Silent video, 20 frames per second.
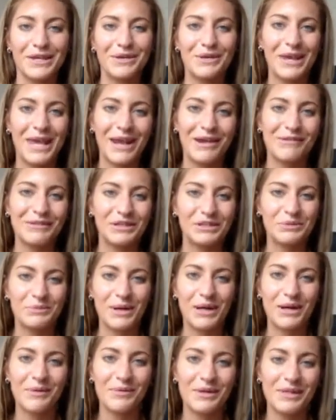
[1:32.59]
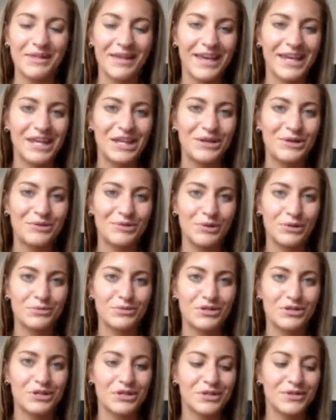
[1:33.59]
You can't really wear it with like, you know,
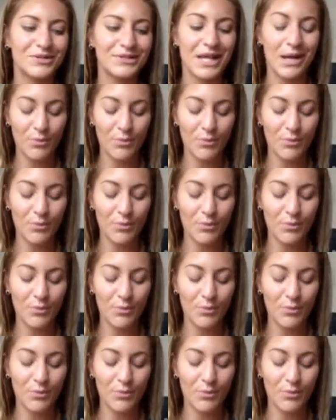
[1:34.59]
normal clothes.